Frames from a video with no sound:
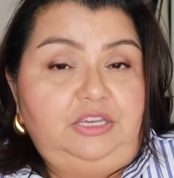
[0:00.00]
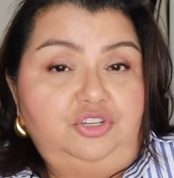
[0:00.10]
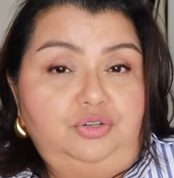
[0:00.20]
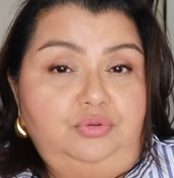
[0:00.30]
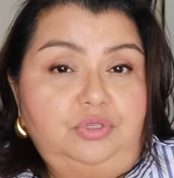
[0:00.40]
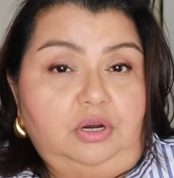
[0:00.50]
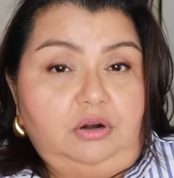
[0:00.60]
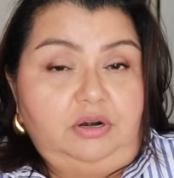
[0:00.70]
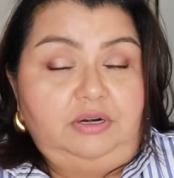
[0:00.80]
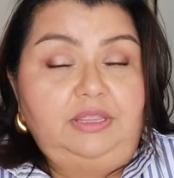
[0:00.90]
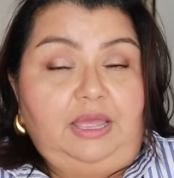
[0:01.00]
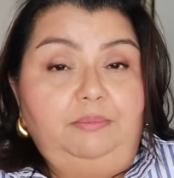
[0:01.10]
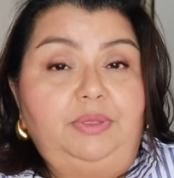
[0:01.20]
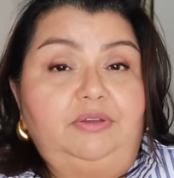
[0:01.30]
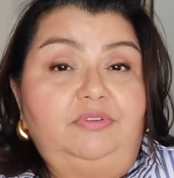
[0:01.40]
issues are
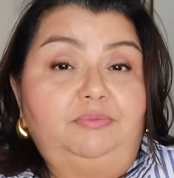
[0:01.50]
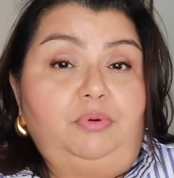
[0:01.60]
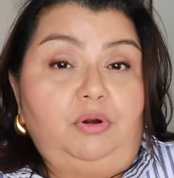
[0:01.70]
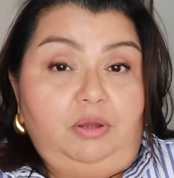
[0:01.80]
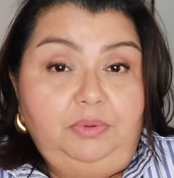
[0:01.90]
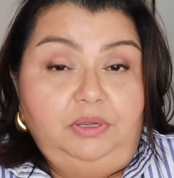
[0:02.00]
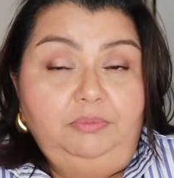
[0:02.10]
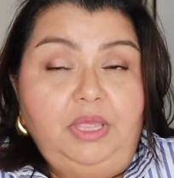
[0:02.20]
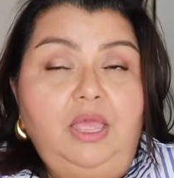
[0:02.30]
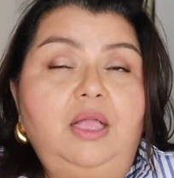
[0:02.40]
that big of a problem.